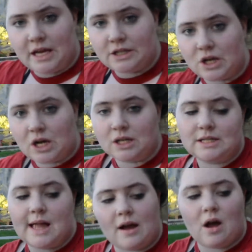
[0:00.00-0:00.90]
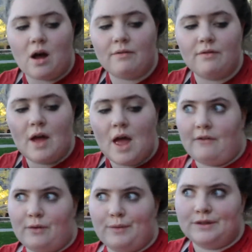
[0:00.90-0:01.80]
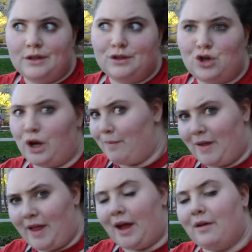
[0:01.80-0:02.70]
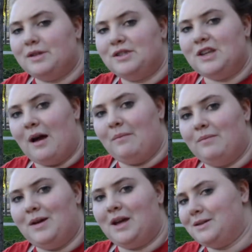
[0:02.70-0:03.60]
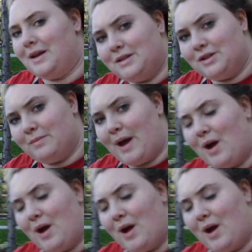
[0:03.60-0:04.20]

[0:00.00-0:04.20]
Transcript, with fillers: kids are gonna slack off. Everyone treated me like I was dumb because I didn't do my